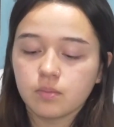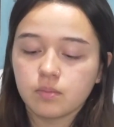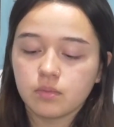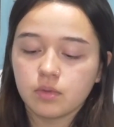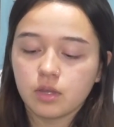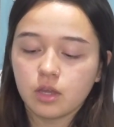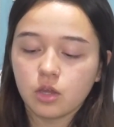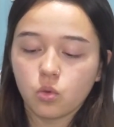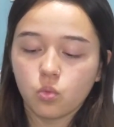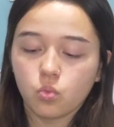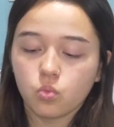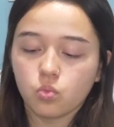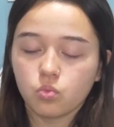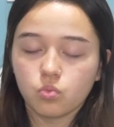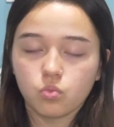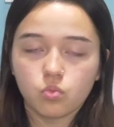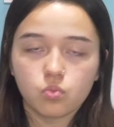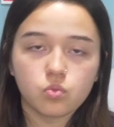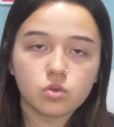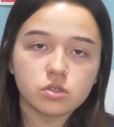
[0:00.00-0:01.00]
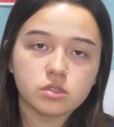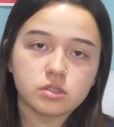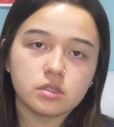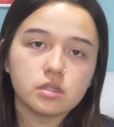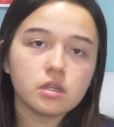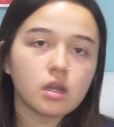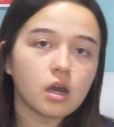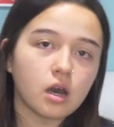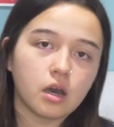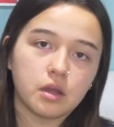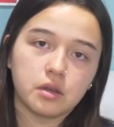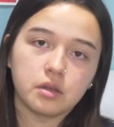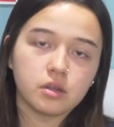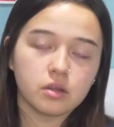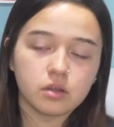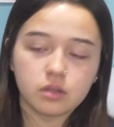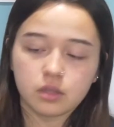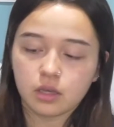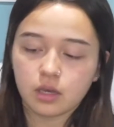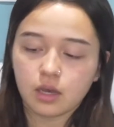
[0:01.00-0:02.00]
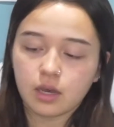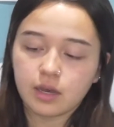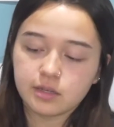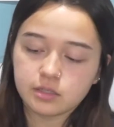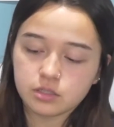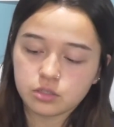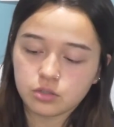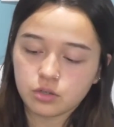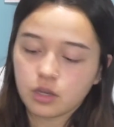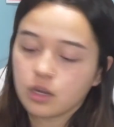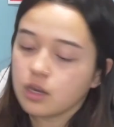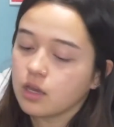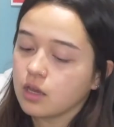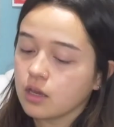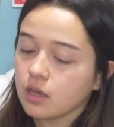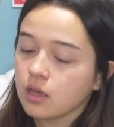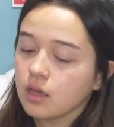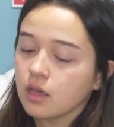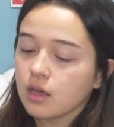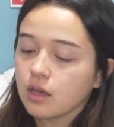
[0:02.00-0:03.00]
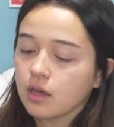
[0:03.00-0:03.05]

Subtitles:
it was not nearly as grainy.